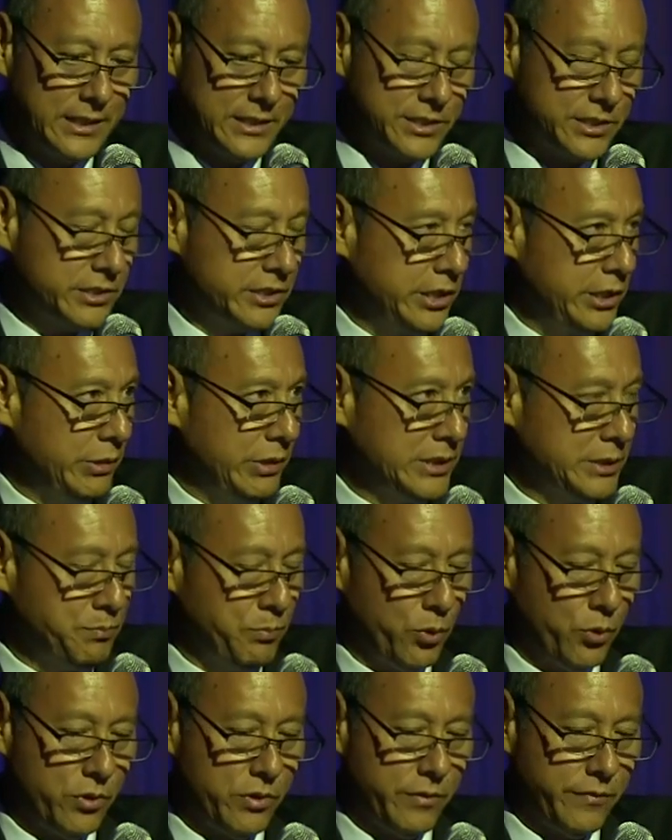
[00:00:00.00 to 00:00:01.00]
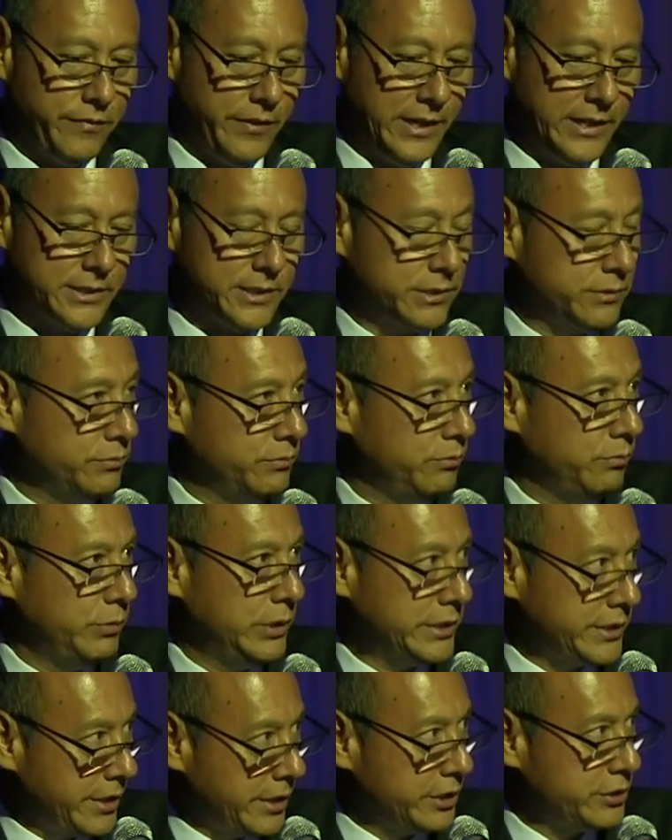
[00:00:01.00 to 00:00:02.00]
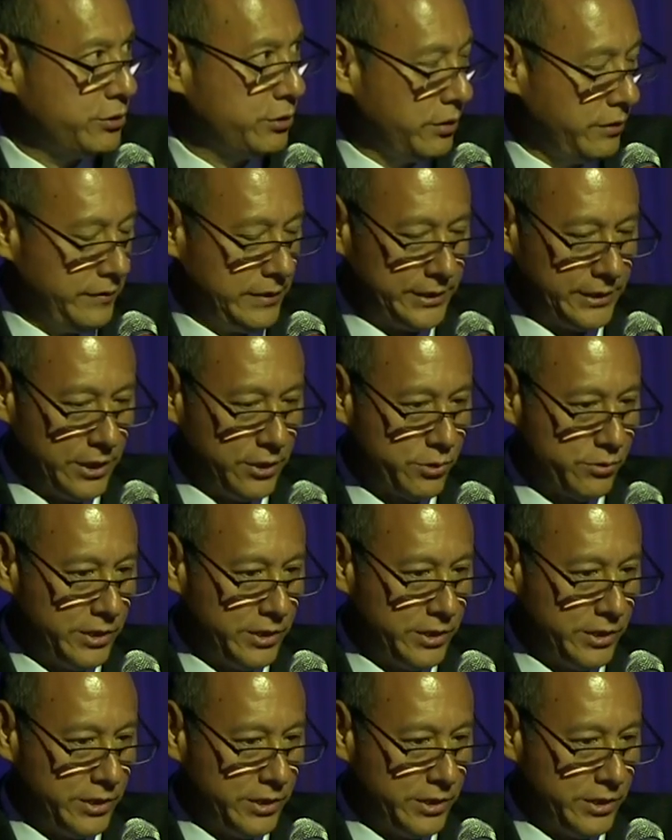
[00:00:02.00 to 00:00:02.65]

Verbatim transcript: This is a U.S. border fence with the service